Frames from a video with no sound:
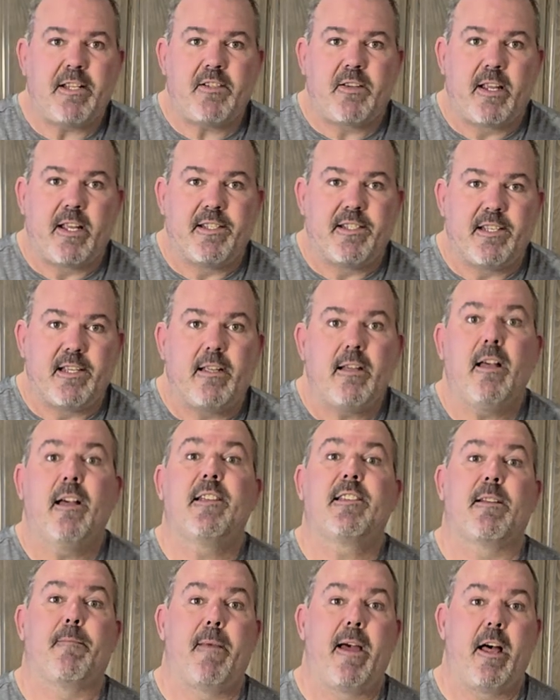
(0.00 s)
not so easy.
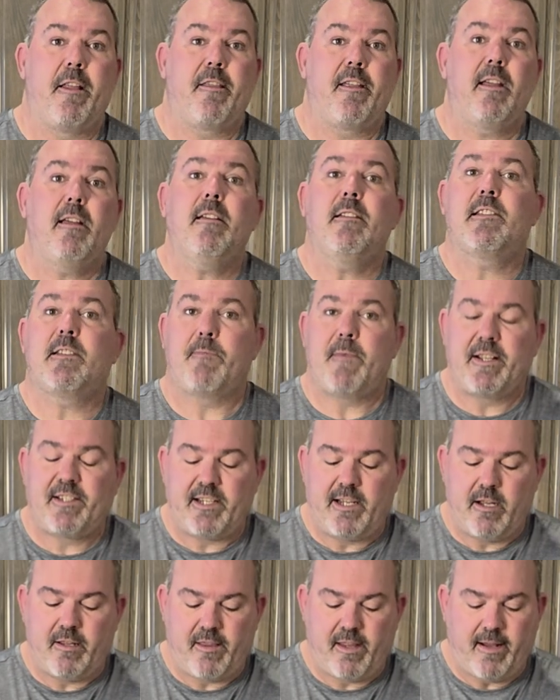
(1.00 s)
Some healthy, some not
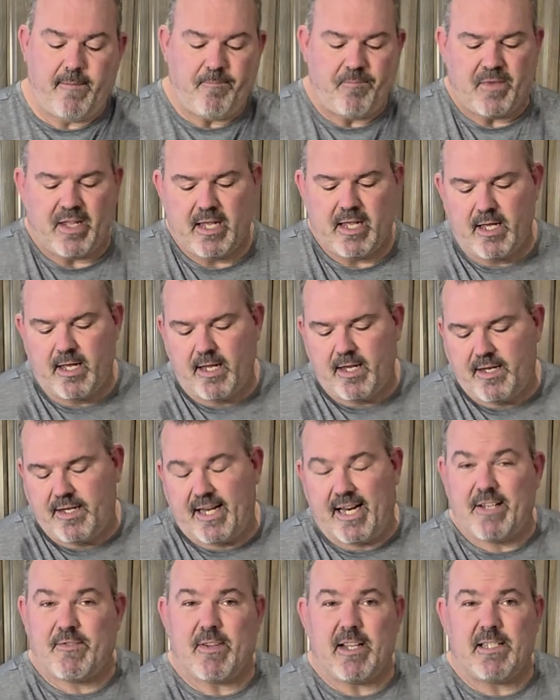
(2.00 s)
so healthy.
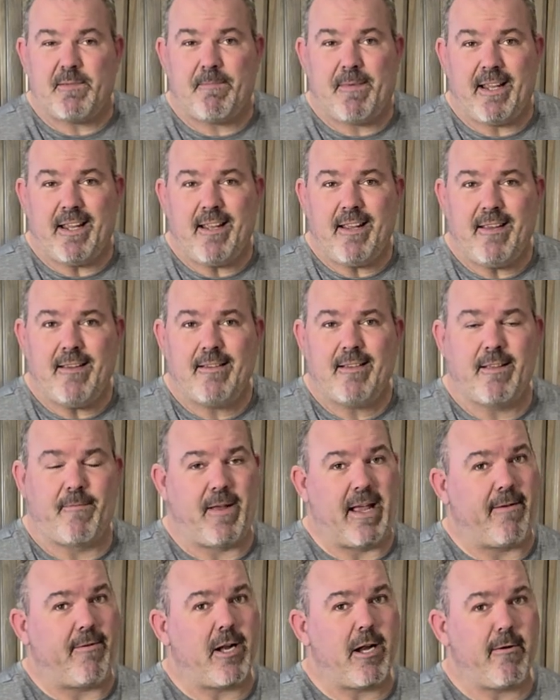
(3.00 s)
Today's recipe,
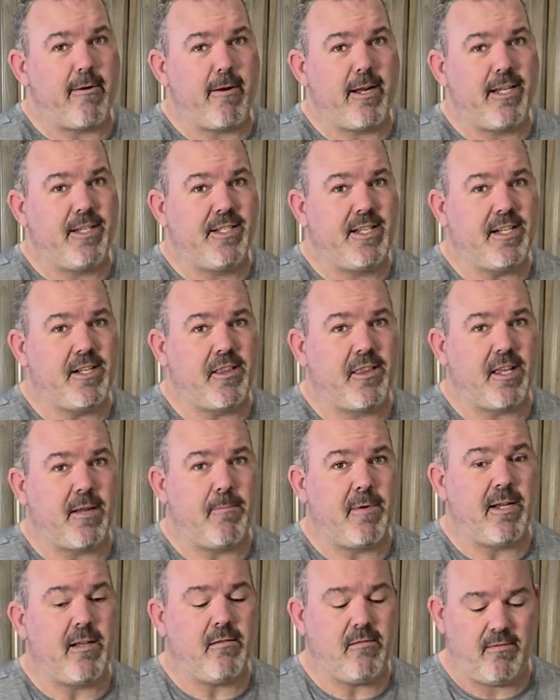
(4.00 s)
if you haven't already seen the
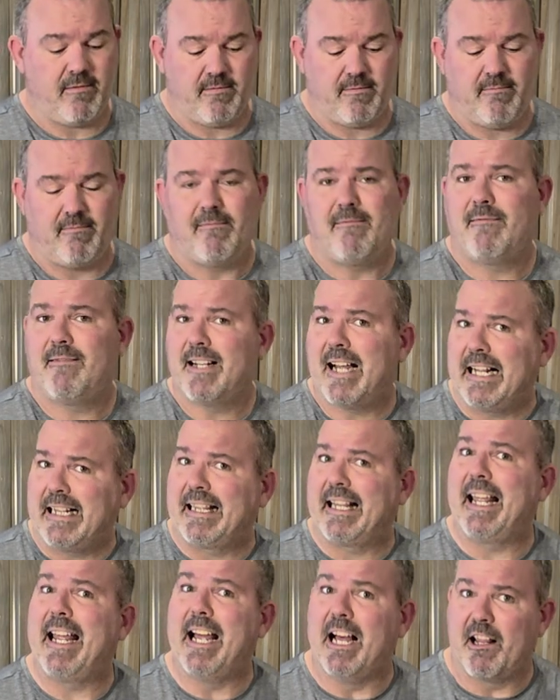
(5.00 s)
thumbnail,
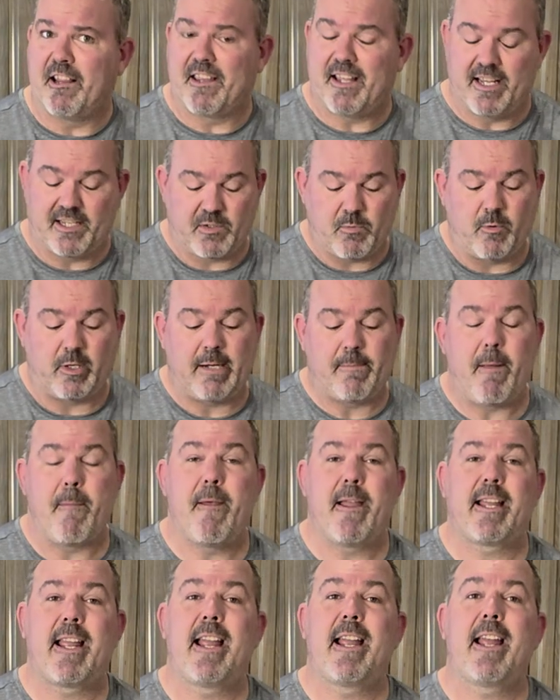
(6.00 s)
not the healthiest. We're going to
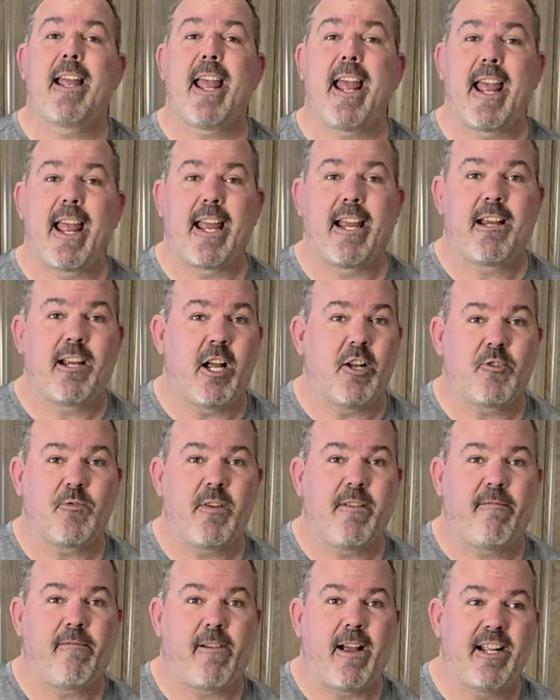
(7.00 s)
be making a
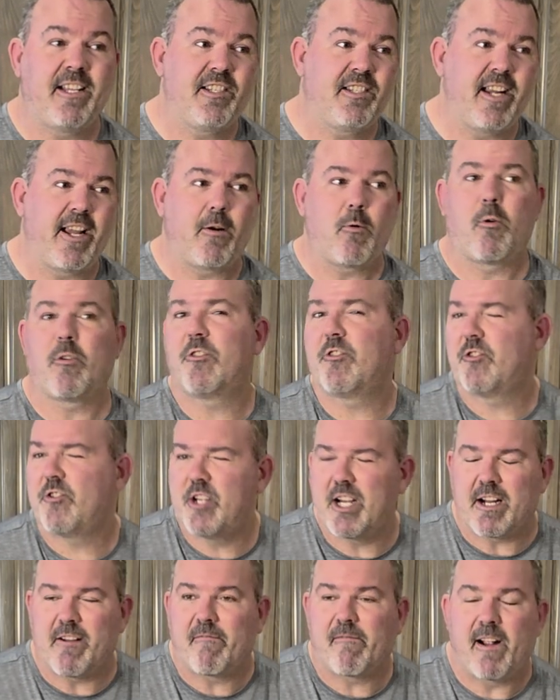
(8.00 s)
country fried steak or
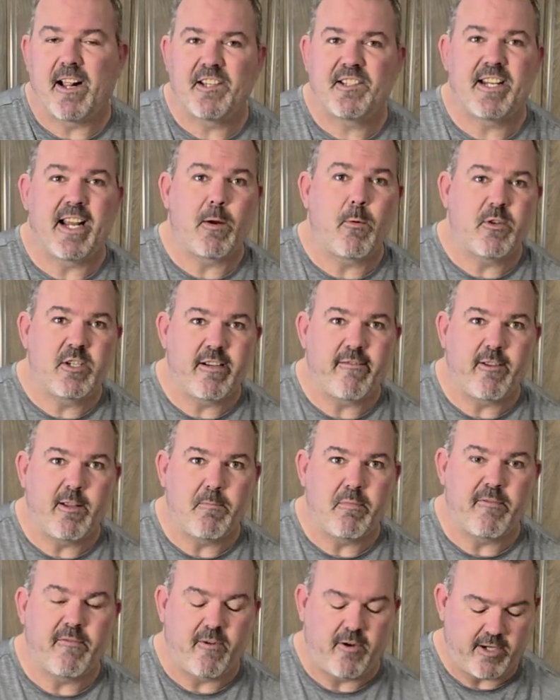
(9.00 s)
chicken fried steak, whichever
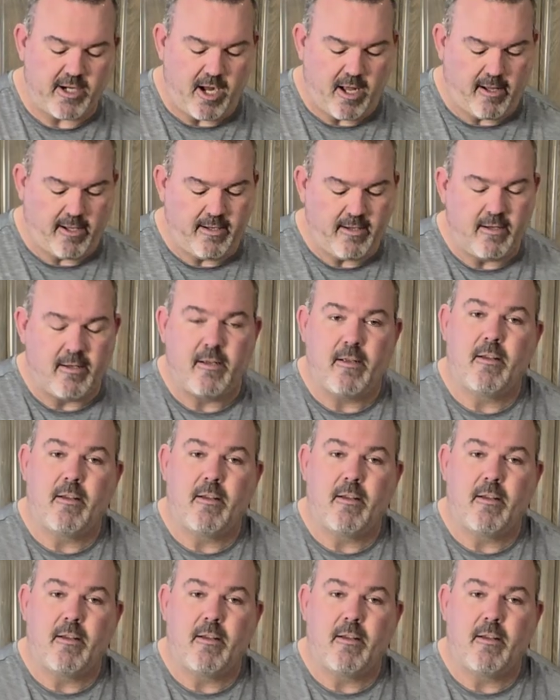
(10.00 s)
you prefer to call it.